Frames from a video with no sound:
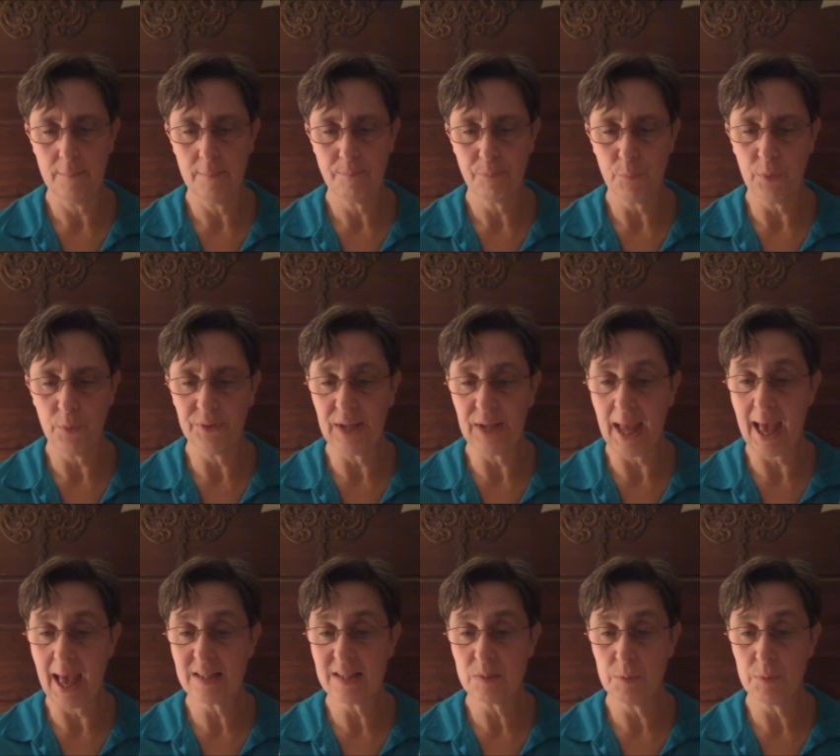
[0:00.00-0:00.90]
while the
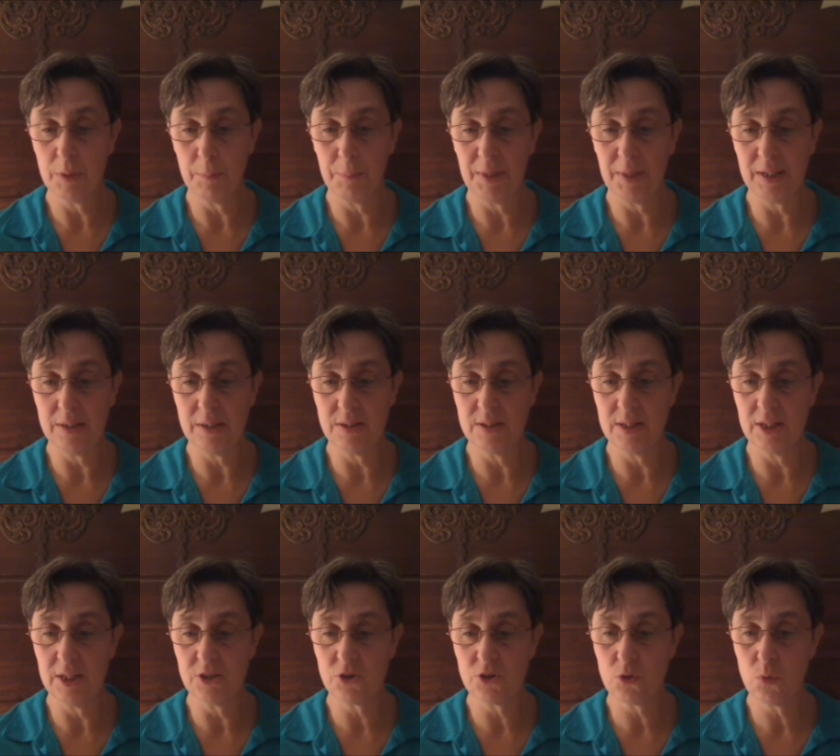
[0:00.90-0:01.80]
aspen buds in
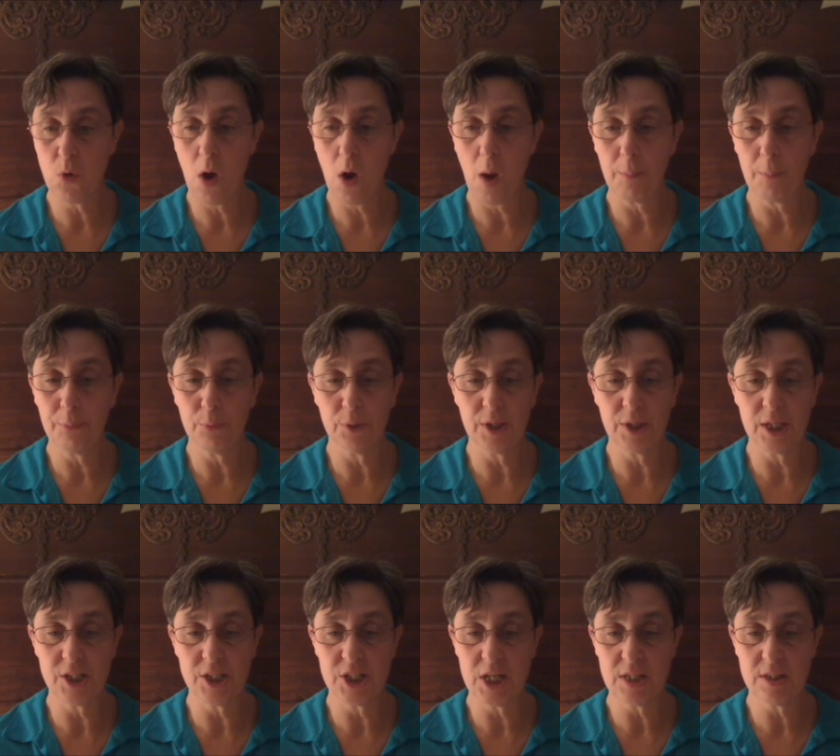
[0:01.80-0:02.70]
its crop were
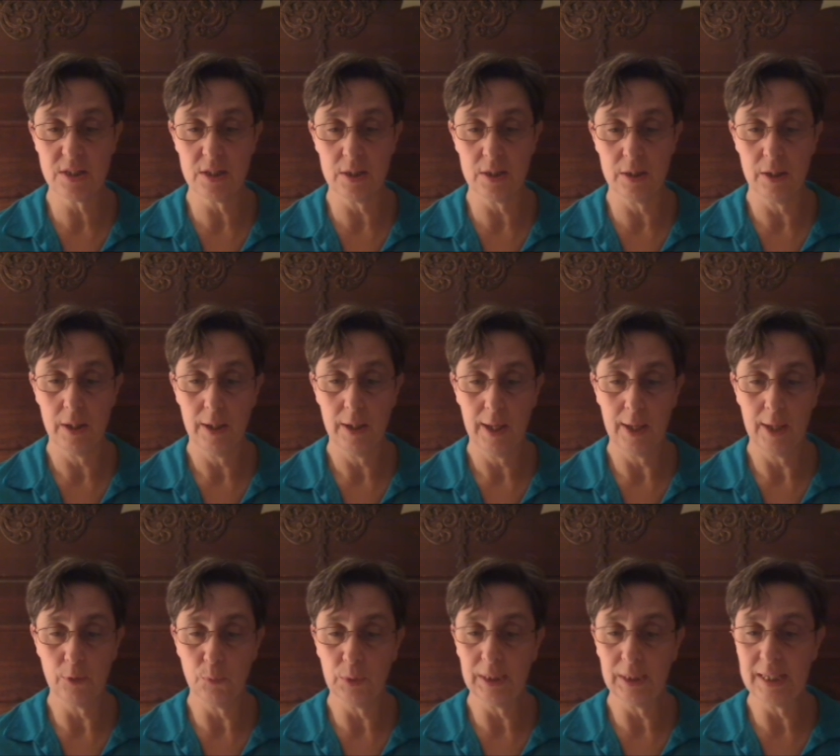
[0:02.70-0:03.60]
digested
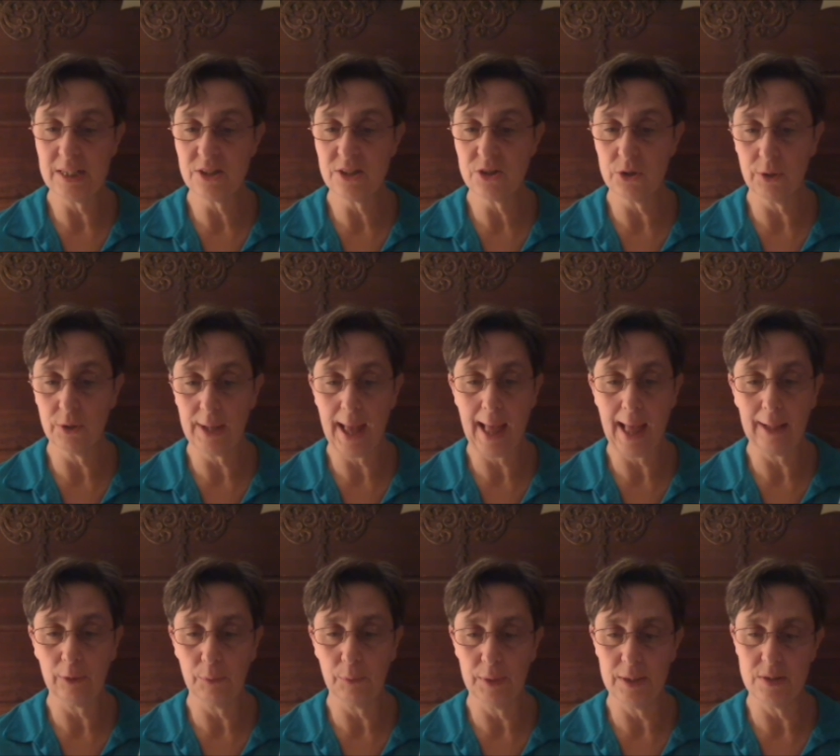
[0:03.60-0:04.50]
and released their
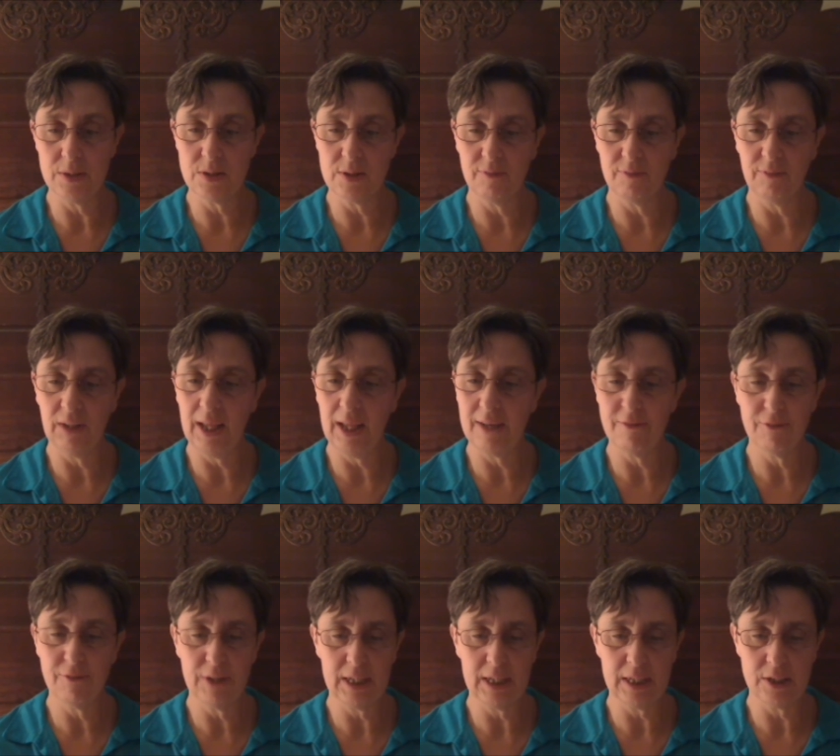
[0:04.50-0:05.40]
calories of life
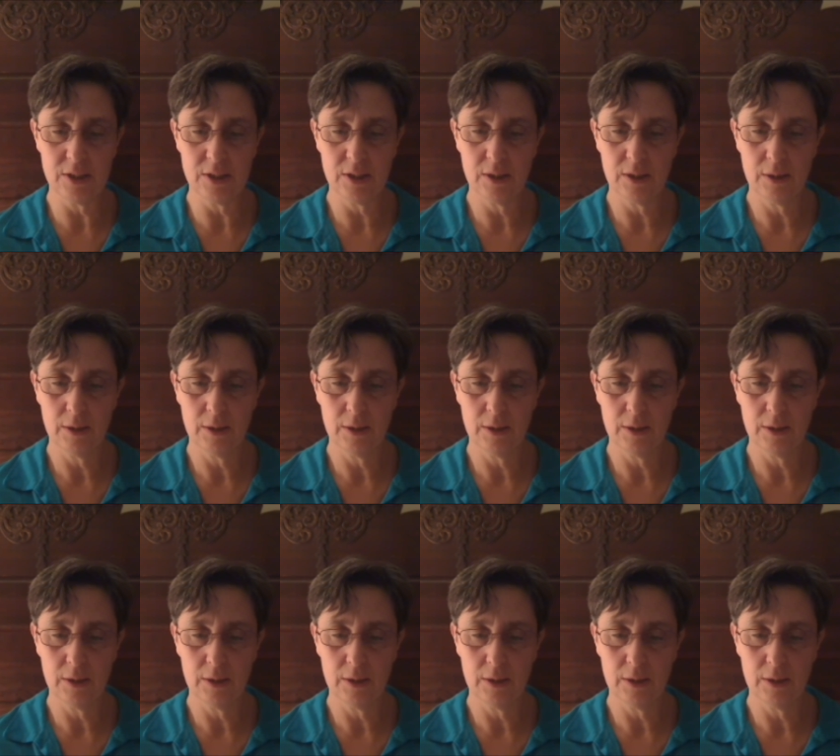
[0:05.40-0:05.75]
heat.